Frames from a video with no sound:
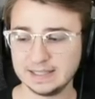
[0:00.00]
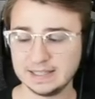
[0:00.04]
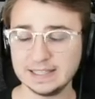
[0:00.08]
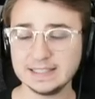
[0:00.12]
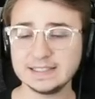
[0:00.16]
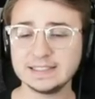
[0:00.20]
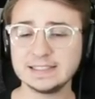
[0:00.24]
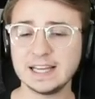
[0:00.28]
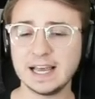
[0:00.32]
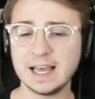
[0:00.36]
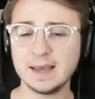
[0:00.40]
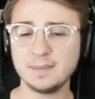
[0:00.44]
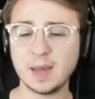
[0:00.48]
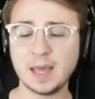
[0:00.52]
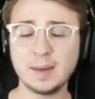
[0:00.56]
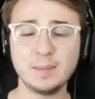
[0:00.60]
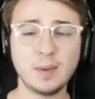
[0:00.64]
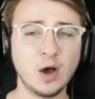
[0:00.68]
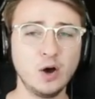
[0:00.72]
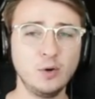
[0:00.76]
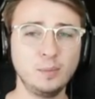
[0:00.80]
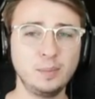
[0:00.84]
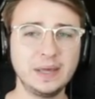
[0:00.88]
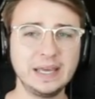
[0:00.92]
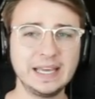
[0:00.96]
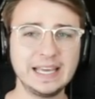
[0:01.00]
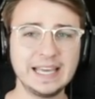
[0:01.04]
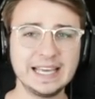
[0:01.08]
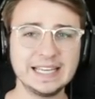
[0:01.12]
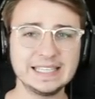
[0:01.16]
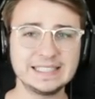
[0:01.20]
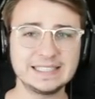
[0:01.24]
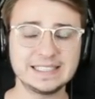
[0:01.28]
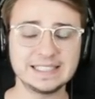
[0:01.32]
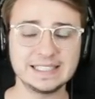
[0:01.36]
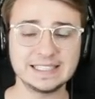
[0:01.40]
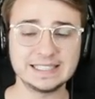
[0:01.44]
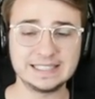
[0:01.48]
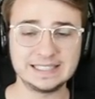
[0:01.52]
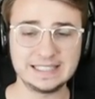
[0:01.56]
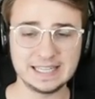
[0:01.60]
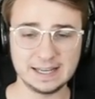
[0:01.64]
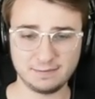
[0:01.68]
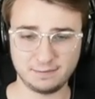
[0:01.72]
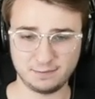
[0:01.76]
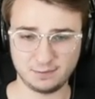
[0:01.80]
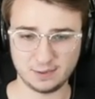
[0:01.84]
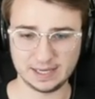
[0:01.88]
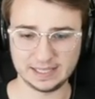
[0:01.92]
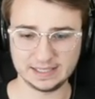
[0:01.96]
this time I'm hoping it's
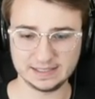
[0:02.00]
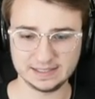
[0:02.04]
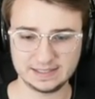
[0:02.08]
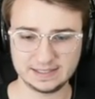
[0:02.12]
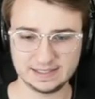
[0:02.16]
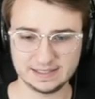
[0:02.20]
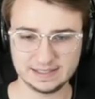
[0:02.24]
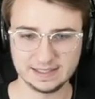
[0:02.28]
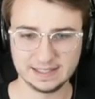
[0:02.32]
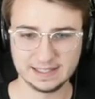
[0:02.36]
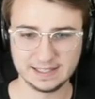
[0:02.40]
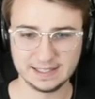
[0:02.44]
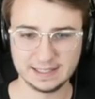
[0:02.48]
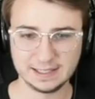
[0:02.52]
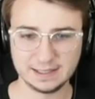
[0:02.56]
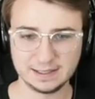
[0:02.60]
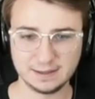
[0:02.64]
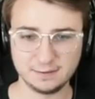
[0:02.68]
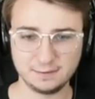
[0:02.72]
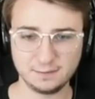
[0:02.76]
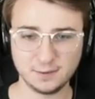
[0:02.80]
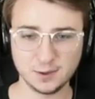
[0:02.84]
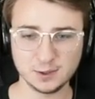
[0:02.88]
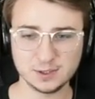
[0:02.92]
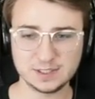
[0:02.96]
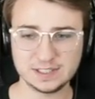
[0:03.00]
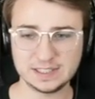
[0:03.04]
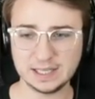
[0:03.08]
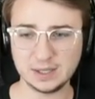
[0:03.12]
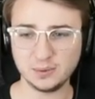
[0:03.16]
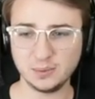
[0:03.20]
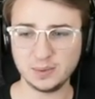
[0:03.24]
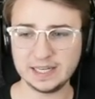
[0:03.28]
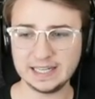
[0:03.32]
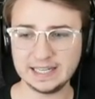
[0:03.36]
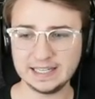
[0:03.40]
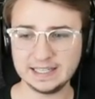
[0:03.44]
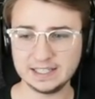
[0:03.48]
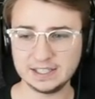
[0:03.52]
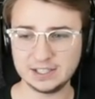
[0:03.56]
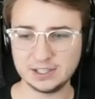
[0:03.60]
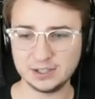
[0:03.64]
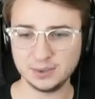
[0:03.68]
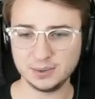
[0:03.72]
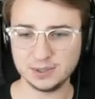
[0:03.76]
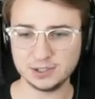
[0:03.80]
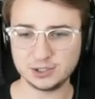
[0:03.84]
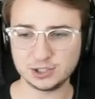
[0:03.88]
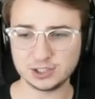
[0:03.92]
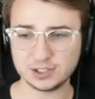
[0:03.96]
different. The first thing we need to
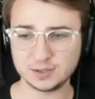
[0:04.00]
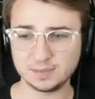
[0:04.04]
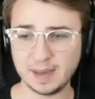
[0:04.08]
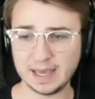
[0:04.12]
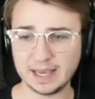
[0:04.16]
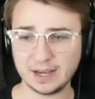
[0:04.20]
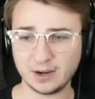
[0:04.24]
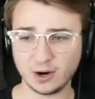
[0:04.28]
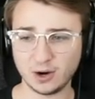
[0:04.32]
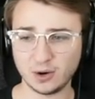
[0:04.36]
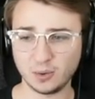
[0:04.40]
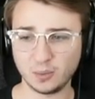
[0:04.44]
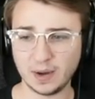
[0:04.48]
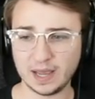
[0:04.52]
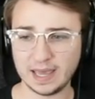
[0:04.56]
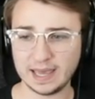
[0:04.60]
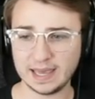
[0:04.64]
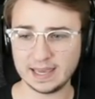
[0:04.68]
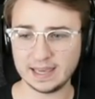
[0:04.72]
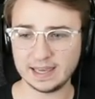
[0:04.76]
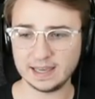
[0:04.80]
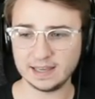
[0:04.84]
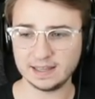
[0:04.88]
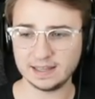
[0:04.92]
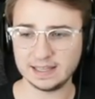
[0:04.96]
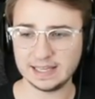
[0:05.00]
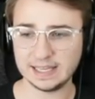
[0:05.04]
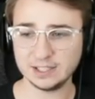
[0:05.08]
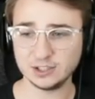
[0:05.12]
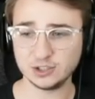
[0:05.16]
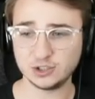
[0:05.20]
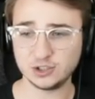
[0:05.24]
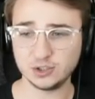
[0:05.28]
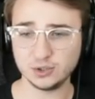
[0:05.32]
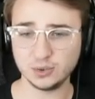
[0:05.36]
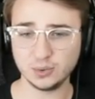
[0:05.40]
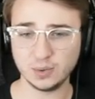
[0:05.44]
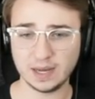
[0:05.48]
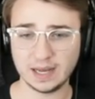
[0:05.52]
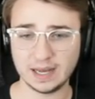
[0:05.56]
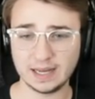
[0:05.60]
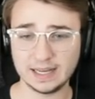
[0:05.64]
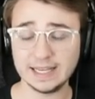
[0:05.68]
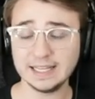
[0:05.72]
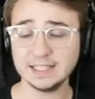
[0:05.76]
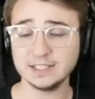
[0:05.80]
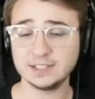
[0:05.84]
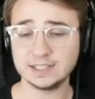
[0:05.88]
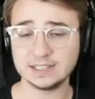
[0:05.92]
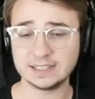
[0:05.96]
do is just make our way into uh,
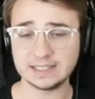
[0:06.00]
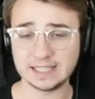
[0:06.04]
into